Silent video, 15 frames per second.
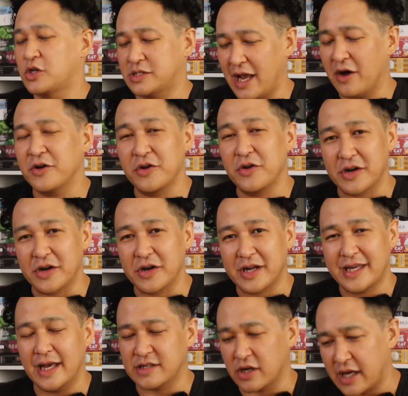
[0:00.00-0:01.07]
tell your
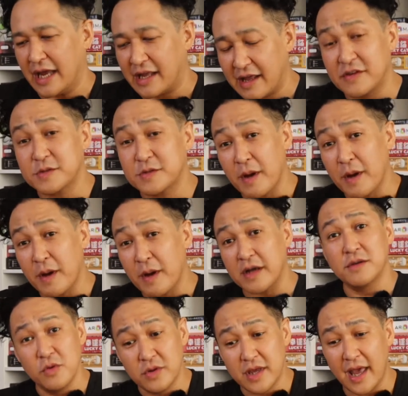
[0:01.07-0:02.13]
kids, like, hey, give this box of
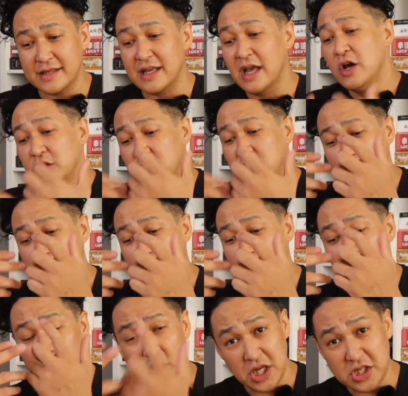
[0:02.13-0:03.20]
mooncakes to your
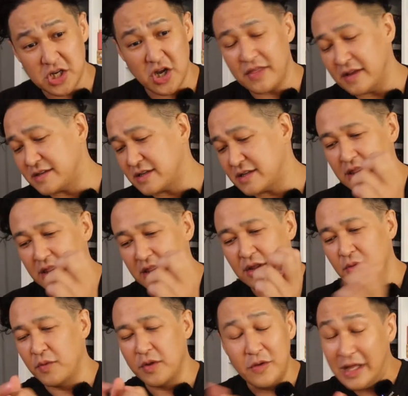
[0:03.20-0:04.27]
teacher, and then tell them
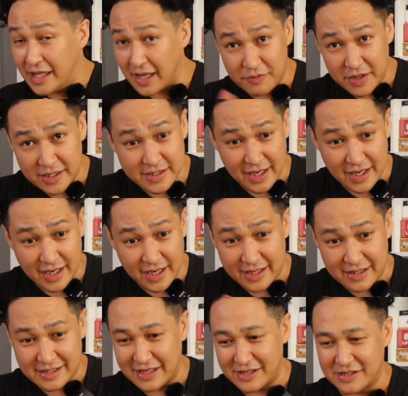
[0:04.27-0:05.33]
we really appreciate the
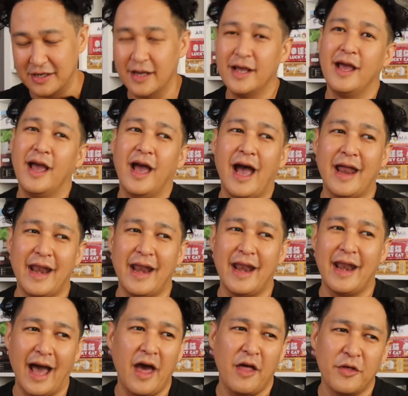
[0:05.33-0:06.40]
teacher. And
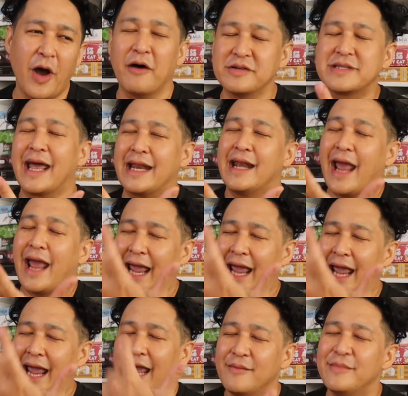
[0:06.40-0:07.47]
I was getting
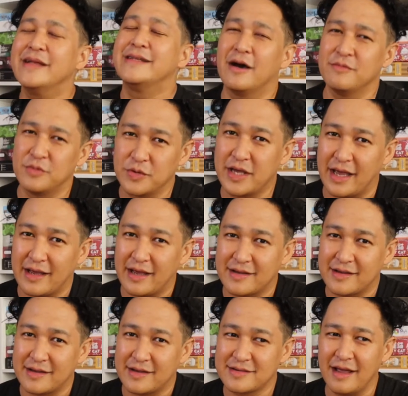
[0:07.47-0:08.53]
hand-me-down
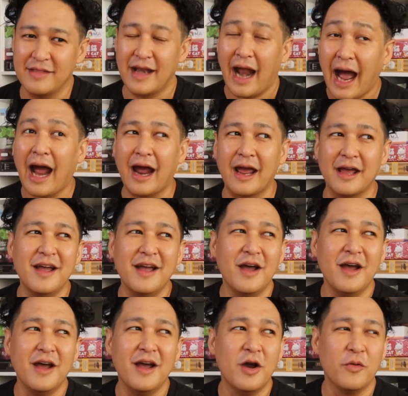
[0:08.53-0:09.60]
mooncakes, and then I
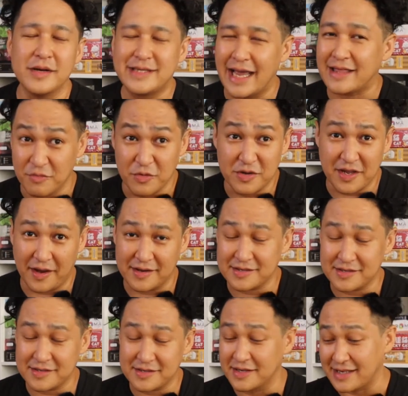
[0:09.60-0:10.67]
would take the mooncakes
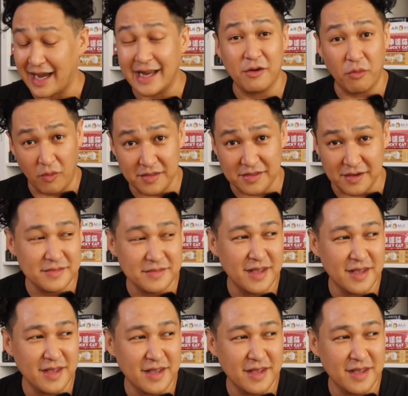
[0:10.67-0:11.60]
because I didn't want them,